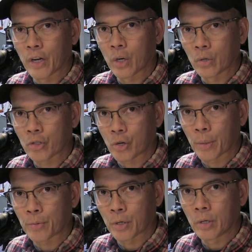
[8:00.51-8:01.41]
video
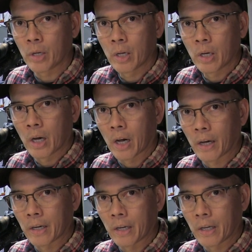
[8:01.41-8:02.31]
description
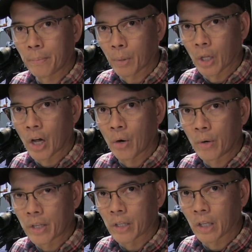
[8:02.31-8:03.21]

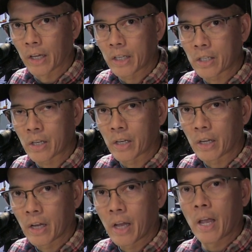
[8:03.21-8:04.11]
below in the links.
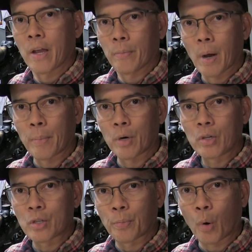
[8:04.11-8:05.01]
Remember,
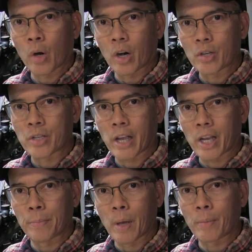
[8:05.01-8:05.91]
support our
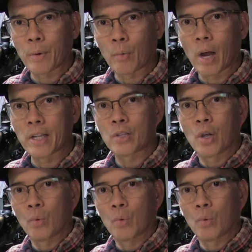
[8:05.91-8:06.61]
Second Amendment rights.